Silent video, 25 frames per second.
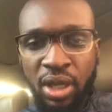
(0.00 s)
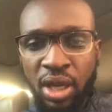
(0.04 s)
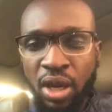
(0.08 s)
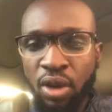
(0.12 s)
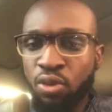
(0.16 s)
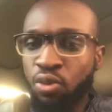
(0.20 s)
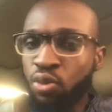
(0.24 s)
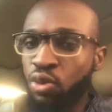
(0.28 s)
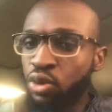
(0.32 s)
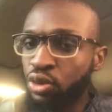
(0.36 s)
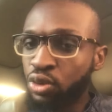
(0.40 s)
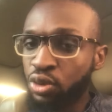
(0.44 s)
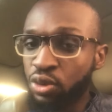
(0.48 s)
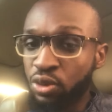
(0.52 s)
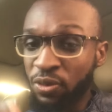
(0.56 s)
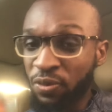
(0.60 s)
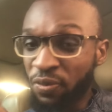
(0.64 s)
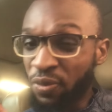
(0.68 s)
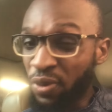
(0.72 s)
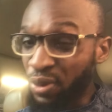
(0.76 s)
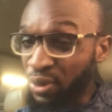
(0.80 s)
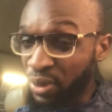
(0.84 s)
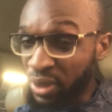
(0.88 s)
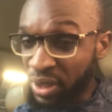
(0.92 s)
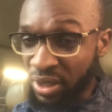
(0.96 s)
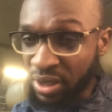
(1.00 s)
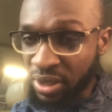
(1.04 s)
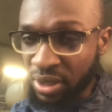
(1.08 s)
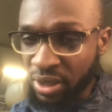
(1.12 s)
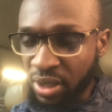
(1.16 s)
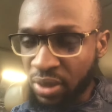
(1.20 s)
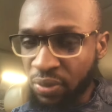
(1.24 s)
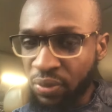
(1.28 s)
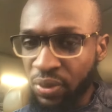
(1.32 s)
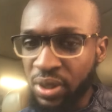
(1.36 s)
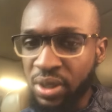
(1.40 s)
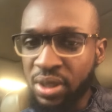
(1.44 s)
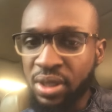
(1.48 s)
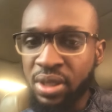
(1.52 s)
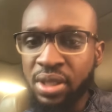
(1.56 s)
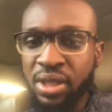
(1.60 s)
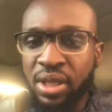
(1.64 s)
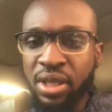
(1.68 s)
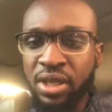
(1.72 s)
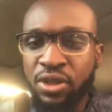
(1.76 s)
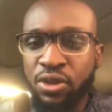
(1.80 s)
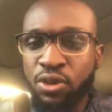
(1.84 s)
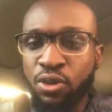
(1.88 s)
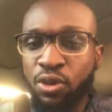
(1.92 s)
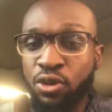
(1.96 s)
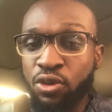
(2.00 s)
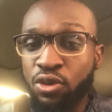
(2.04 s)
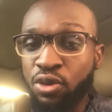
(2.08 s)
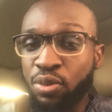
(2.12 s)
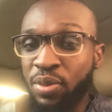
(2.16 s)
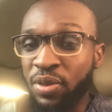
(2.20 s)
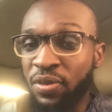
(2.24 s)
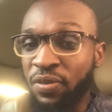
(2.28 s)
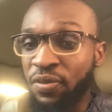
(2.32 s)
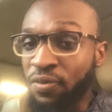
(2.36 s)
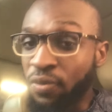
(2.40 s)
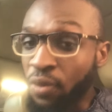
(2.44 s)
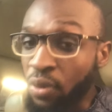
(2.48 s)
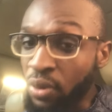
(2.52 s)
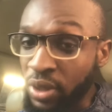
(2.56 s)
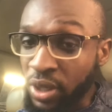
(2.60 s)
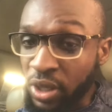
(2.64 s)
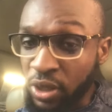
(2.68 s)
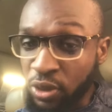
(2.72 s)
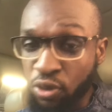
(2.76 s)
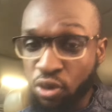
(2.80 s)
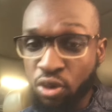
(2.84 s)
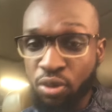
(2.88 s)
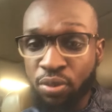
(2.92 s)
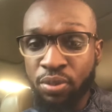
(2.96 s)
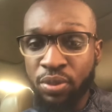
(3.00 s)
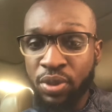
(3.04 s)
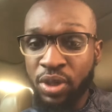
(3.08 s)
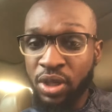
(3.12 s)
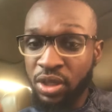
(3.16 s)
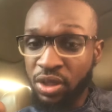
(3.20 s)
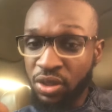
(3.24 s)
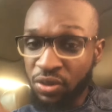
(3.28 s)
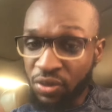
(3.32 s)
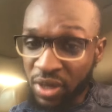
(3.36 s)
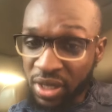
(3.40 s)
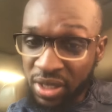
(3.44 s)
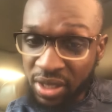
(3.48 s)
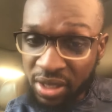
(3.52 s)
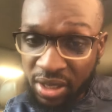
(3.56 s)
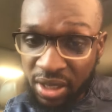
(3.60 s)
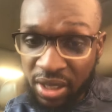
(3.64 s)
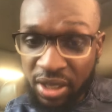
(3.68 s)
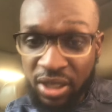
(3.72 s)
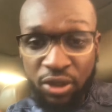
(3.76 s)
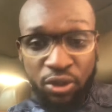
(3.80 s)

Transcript: I would want you to follow this series. It's going to be fun. It's going to be interesting.